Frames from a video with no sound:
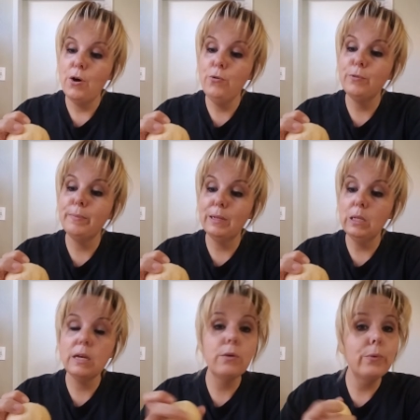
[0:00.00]
Oat
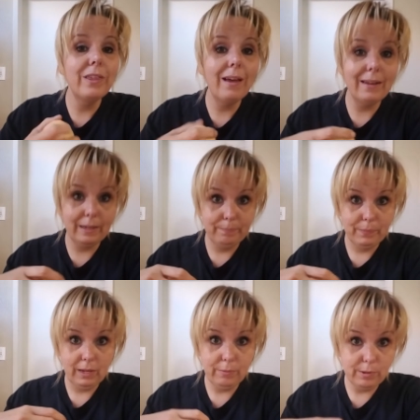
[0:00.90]
Milk with Honey.
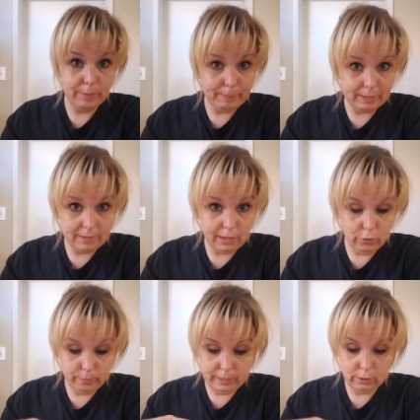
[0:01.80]
I was about to say
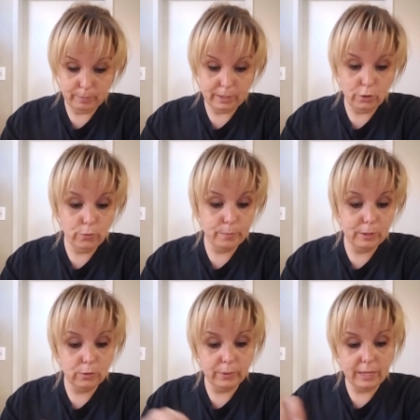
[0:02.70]
oatmeal, but oat
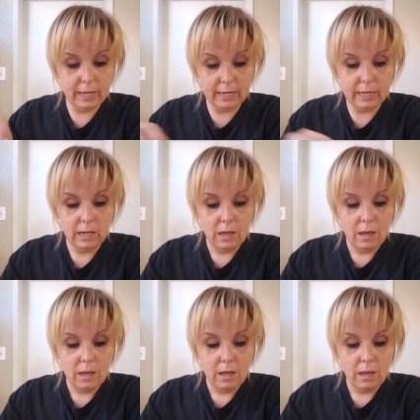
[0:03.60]
milk with honey.